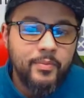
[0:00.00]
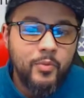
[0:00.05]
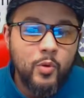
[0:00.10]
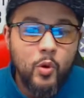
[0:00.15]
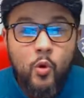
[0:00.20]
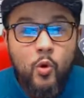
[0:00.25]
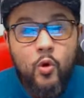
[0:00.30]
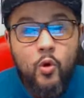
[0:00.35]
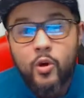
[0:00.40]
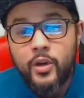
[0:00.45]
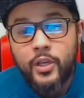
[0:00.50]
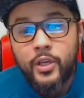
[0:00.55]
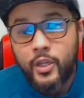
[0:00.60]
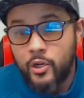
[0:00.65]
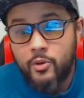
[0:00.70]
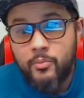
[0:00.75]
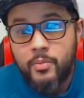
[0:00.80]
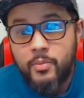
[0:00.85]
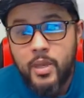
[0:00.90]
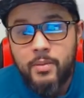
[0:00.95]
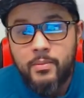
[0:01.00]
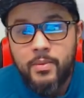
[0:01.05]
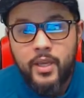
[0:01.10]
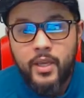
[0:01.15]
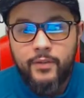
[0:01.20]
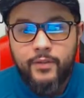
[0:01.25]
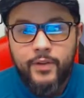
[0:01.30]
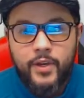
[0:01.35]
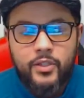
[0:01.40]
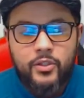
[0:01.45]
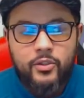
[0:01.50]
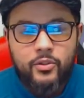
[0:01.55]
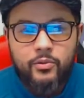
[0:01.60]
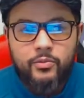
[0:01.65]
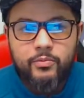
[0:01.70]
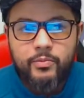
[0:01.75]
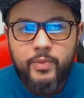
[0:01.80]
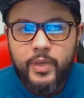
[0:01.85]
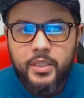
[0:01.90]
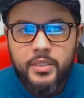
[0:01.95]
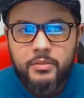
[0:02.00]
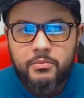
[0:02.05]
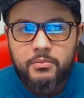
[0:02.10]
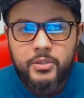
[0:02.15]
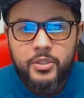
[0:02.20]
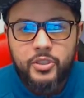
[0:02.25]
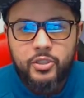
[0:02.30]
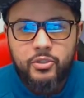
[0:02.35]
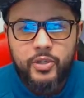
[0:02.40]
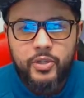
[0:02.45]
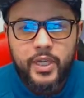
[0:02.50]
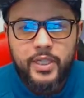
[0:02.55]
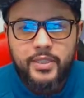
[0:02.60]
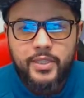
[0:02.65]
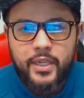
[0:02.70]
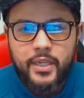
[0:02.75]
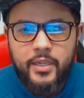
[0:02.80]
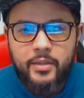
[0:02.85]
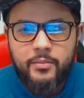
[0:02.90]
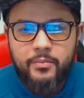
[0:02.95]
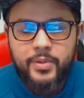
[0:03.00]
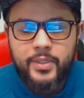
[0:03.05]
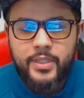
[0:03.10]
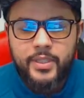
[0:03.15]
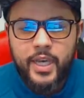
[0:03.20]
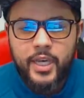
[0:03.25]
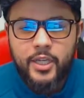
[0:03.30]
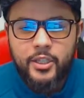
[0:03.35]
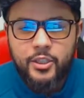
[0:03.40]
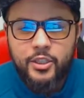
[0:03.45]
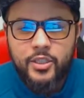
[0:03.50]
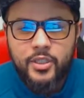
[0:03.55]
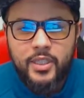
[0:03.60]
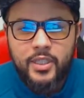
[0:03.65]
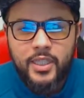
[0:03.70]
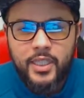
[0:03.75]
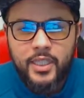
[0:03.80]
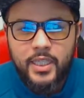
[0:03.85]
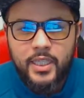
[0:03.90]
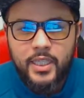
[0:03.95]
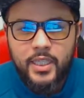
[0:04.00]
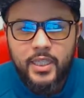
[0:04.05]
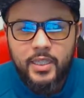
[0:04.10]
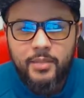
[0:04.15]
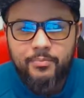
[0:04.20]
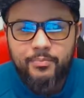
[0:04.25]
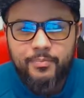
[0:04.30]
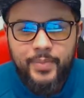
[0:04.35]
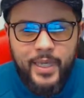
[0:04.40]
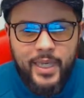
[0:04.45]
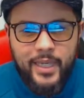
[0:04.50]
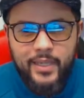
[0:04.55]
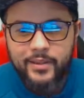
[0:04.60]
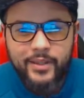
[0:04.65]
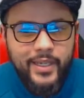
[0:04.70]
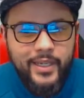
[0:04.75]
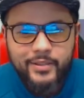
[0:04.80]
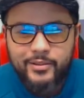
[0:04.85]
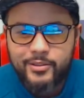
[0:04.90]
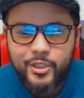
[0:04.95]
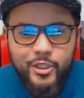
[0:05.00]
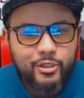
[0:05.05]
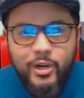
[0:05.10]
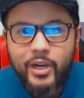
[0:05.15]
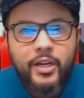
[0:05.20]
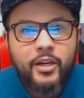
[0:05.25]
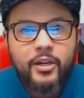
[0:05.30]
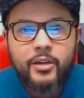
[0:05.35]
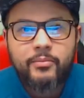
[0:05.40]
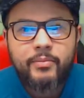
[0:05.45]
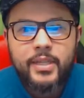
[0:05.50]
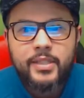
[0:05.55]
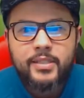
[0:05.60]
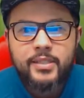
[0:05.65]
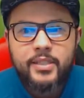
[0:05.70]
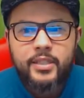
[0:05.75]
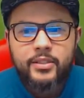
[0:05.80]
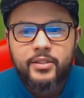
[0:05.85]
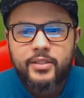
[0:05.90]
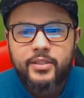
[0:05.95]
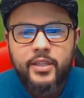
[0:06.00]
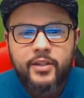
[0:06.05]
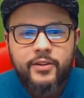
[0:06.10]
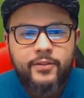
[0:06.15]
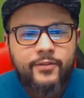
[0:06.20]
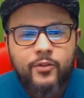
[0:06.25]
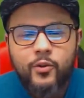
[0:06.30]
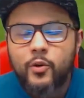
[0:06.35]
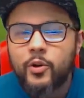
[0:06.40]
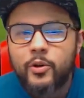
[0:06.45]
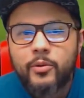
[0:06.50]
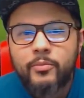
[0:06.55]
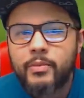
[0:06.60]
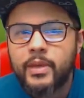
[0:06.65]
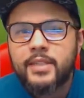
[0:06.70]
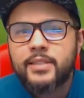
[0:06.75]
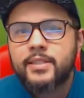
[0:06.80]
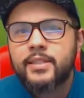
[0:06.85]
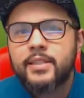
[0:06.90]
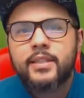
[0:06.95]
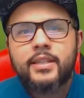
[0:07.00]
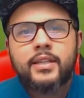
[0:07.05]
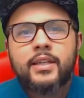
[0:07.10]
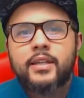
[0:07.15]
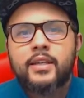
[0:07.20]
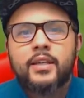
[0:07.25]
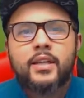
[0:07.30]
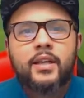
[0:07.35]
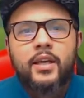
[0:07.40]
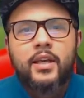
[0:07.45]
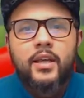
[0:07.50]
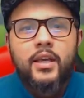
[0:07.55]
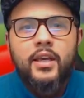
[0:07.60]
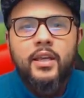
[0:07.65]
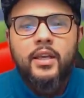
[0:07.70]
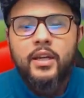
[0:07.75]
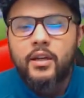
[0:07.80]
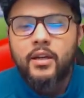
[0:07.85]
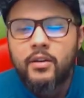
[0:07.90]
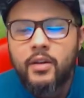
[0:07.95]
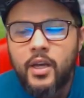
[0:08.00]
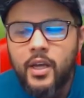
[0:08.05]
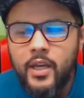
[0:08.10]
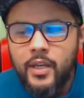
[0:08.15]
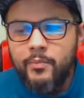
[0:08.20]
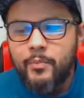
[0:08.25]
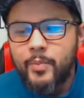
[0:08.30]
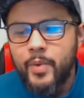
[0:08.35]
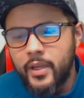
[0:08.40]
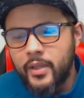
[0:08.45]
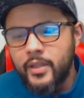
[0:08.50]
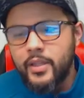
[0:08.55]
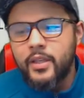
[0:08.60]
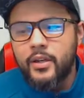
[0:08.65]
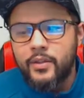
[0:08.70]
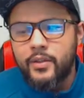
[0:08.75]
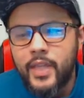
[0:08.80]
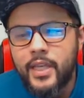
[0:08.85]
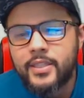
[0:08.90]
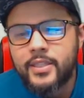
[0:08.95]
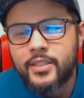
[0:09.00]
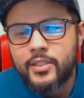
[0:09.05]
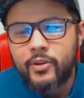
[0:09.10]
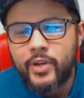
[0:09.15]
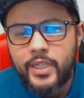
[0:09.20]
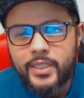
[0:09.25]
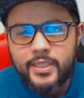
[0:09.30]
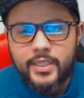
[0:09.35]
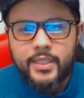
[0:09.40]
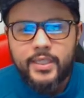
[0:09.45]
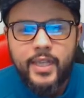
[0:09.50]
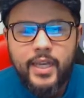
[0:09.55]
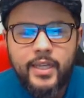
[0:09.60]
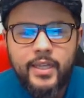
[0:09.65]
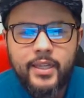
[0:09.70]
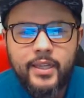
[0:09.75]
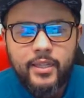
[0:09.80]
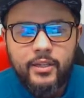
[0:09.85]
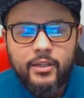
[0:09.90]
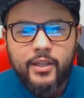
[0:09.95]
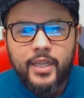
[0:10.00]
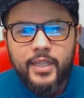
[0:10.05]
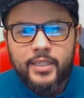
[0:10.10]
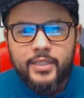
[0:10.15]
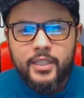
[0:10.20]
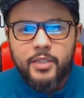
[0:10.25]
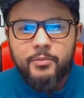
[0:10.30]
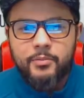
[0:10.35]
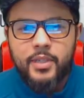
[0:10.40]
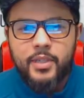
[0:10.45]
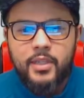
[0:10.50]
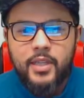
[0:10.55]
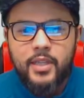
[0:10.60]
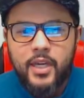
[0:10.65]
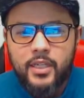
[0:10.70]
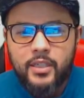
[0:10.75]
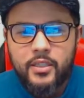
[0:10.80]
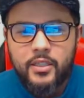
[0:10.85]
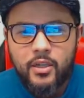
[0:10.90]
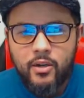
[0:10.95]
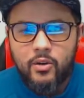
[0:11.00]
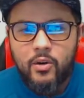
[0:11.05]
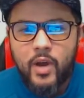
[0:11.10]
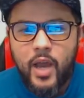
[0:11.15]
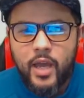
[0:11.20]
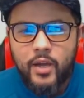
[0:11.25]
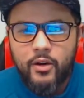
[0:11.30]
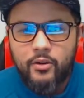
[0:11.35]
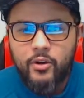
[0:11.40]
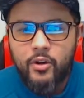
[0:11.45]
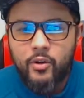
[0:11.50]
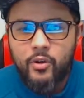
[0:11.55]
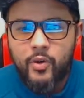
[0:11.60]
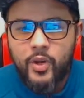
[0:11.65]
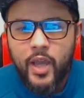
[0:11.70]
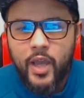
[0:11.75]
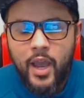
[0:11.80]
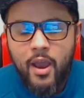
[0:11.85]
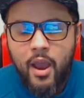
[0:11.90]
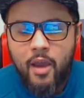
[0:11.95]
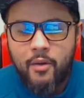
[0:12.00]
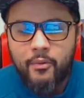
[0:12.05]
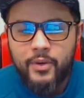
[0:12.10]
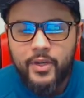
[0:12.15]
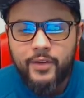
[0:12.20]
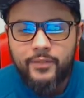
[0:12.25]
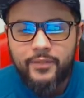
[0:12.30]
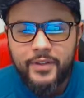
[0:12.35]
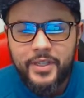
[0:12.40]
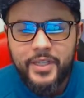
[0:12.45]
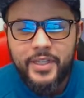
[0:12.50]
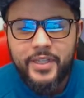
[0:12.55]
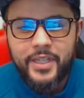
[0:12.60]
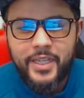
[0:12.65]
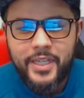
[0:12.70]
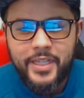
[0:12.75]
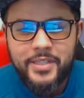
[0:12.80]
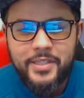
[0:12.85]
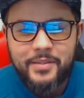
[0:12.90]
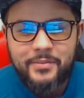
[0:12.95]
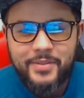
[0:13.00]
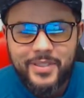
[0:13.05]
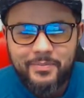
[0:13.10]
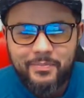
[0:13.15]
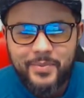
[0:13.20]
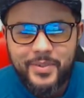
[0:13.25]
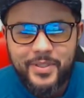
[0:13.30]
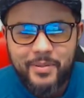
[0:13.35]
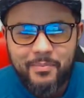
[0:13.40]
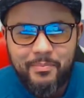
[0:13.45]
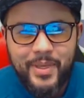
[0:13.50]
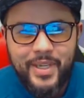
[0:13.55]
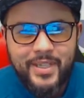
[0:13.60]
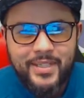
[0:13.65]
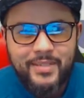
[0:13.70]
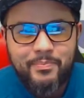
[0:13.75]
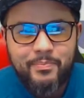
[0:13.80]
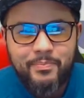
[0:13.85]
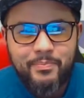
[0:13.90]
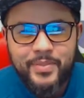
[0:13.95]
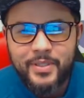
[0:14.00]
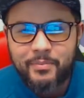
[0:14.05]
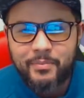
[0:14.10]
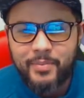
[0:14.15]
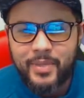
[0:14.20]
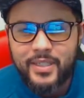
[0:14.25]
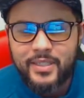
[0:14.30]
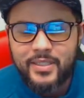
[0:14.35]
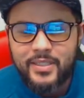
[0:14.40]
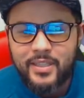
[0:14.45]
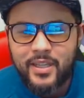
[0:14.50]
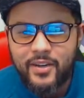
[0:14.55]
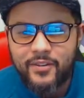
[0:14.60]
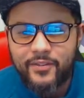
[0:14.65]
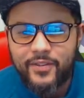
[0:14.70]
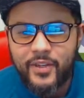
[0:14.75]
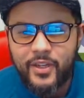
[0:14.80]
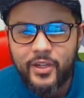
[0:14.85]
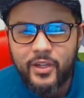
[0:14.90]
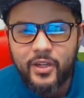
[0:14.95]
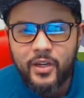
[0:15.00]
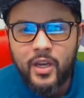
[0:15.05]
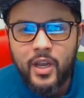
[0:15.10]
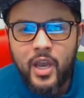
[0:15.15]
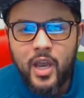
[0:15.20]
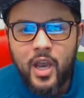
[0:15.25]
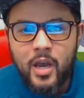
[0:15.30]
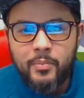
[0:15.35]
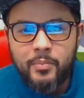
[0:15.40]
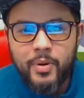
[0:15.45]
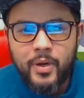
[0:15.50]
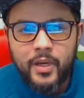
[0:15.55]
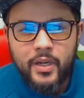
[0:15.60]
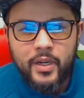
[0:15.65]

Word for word: or, you know, maybe if I do make some good trades, I could potentially get like striker Messi or center forward Messi and you know but you know that's crazy that you know that's going to be a lot of dough i don't know I, I, would definitely need to hit some some big some big stuff here but